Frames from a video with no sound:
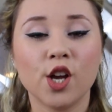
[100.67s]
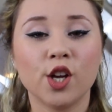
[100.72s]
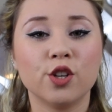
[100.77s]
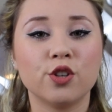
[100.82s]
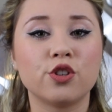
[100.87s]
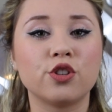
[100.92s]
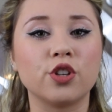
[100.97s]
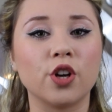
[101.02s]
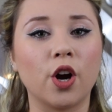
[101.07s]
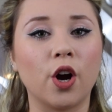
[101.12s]

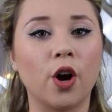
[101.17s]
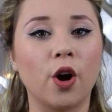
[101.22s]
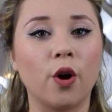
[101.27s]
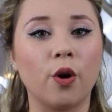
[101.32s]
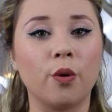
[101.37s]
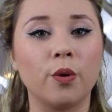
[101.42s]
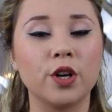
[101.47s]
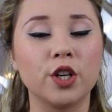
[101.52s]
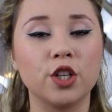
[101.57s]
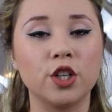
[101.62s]

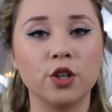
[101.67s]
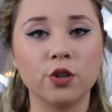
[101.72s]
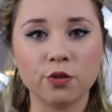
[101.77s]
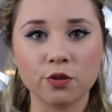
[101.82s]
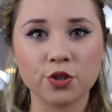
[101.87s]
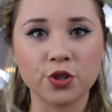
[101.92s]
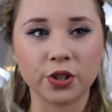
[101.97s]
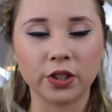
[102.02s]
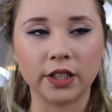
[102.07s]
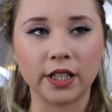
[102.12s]
So
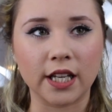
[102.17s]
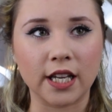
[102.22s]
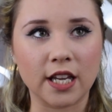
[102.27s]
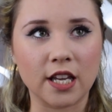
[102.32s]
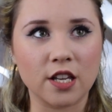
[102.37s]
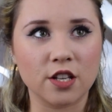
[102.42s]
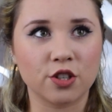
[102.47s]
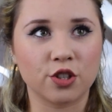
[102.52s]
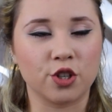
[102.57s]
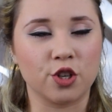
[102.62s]

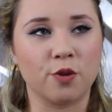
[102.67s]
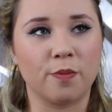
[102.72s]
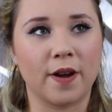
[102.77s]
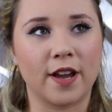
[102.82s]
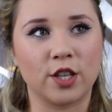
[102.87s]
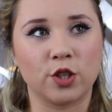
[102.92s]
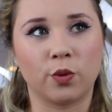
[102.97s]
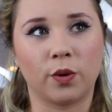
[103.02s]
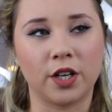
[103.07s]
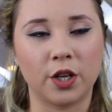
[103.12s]
usually, you
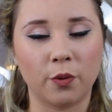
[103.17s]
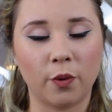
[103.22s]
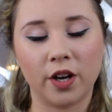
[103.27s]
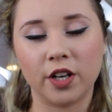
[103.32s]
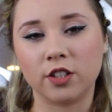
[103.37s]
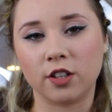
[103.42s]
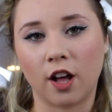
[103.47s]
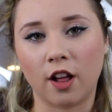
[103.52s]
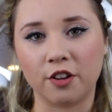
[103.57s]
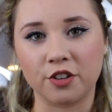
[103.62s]
pay
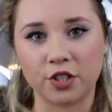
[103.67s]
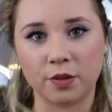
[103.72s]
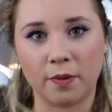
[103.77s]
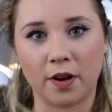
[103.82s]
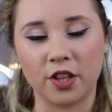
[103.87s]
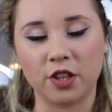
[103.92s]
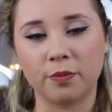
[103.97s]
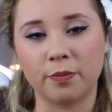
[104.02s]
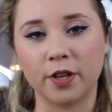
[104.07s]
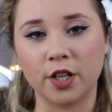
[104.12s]
$21 a
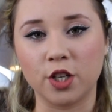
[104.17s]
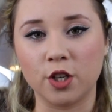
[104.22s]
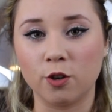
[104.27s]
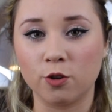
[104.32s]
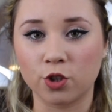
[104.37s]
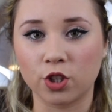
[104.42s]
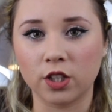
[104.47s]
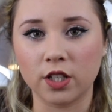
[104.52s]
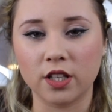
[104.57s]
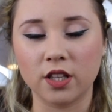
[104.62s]
month, but
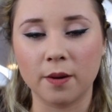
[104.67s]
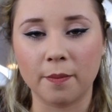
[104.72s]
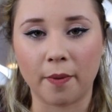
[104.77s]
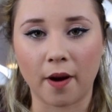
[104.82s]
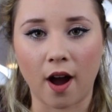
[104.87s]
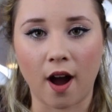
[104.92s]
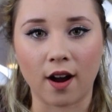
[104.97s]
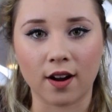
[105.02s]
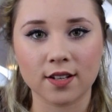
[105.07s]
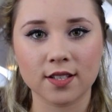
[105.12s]
usually the
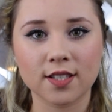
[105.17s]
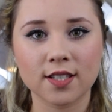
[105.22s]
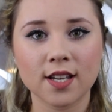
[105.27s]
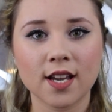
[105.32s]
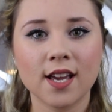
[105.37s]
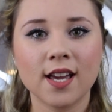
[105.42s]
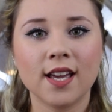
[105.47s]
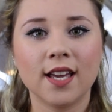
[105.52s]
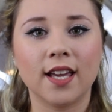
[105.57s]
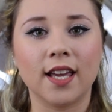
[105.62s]
box
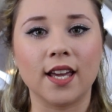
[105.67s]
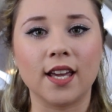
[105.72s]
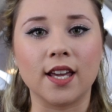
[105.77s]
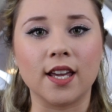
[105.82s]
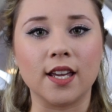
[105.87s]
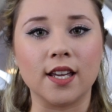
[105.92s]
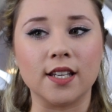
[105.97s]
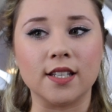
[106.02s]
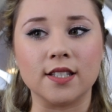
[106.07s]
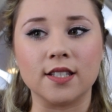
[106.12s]

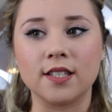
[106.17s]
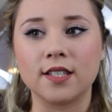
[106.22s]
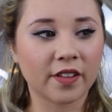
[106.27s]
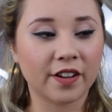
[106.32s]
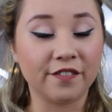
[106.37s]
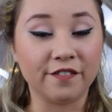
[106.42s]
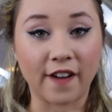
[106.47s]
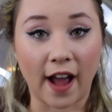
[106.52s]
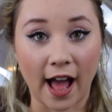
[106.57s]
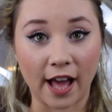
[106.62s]
is
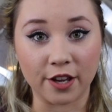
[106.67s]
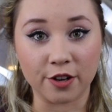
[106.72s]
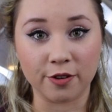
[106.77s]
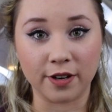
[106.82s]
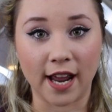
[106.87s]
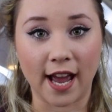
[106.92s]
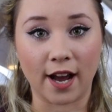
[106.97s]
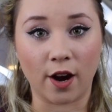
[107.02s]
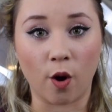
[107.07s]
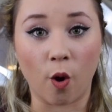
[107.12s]
valued
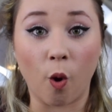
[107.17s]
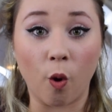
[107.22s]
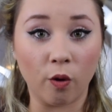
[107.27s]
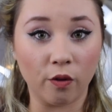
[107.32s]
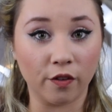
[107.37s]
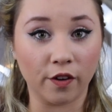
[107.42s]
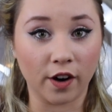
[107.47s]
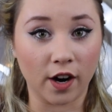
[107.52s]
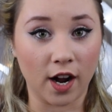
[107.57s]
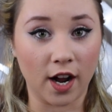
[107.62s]
at
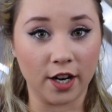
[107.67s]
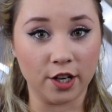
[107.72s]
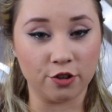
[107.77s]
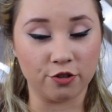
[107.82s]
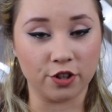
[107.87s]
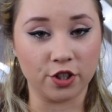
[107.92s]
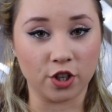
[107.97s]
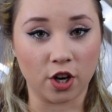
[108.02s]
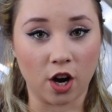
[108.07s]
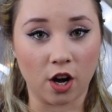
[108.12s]
over
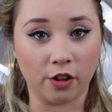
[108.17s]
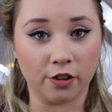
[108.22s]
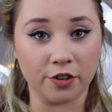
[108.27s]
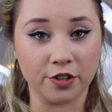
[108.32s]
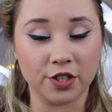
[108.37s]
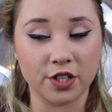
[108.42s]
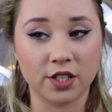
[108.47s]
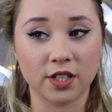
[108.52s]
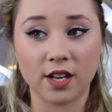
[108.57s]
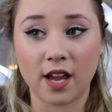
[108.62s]

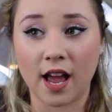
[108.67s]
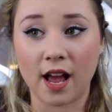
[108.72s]
$100.